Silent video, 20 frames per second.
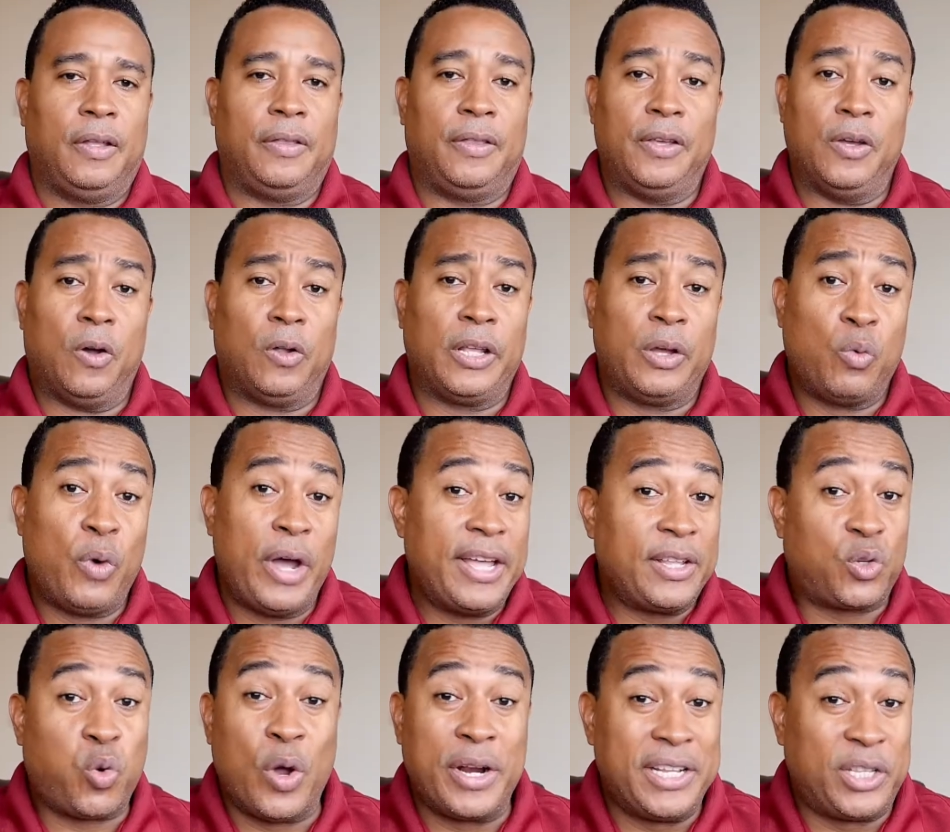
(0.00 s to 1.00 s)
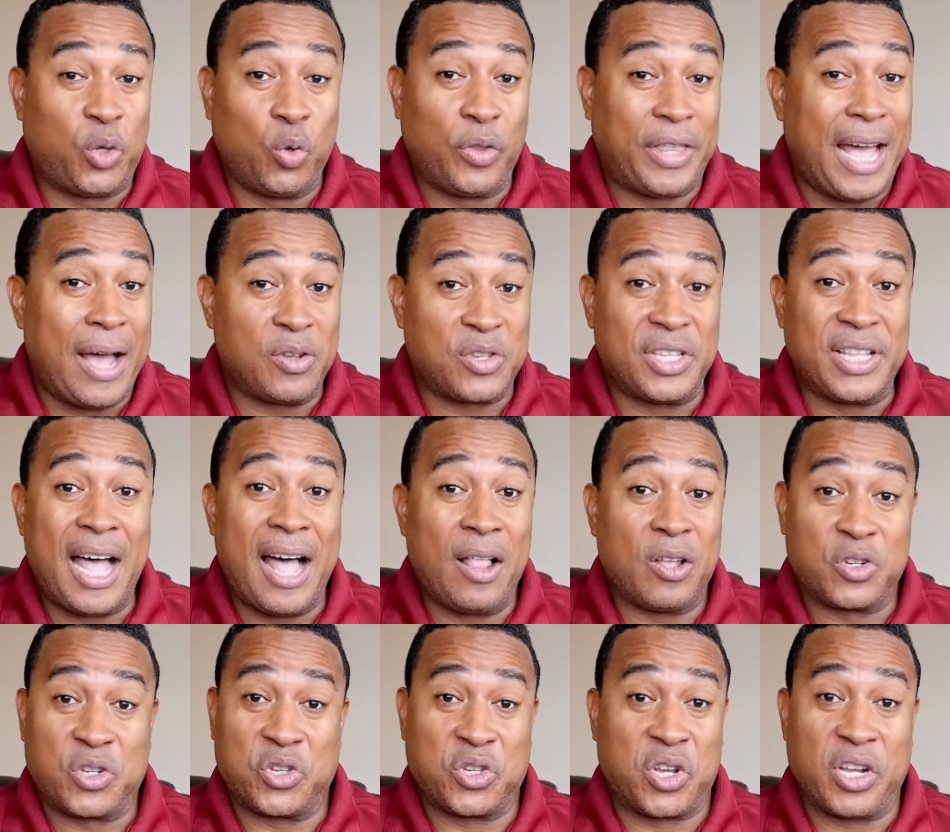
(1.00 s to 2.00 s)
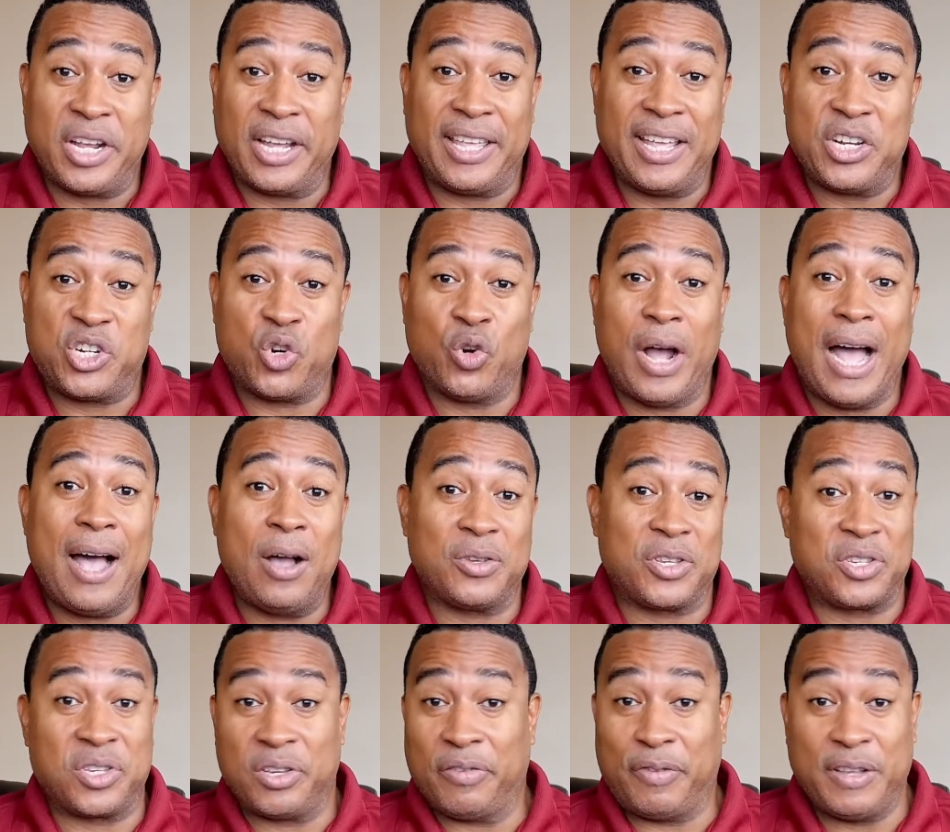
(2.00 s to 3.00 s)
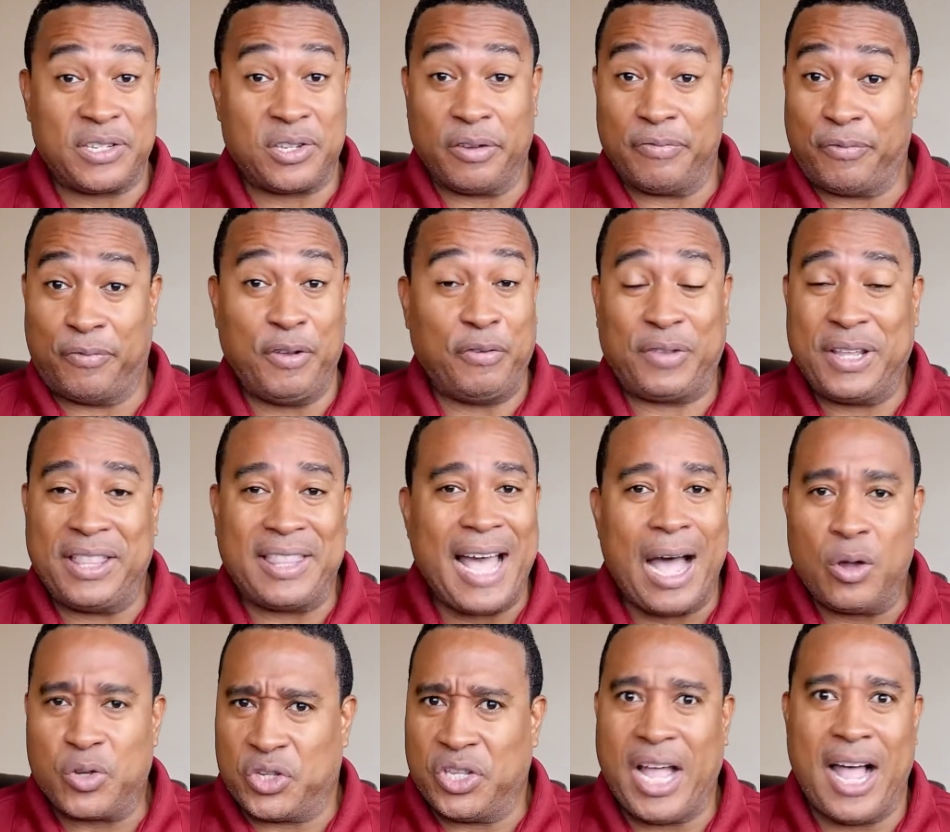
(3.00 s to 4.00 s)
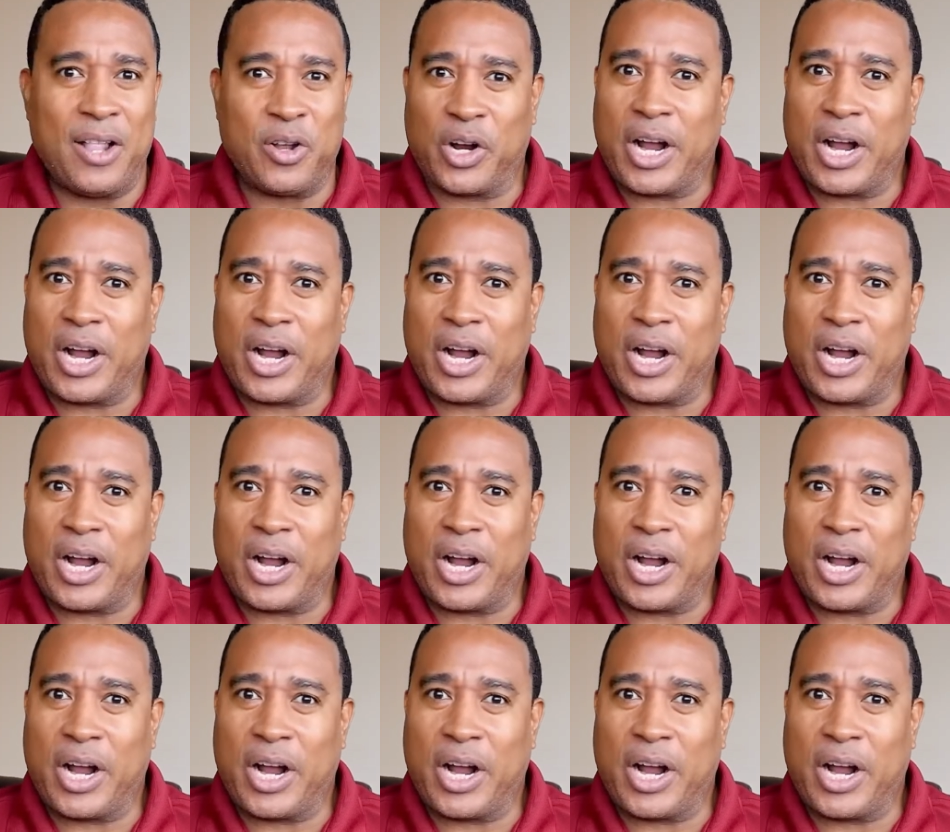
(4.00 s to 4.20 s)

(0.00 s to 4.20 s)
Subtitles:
The only way $22,000 is gonna get you a house is if it's a $50,000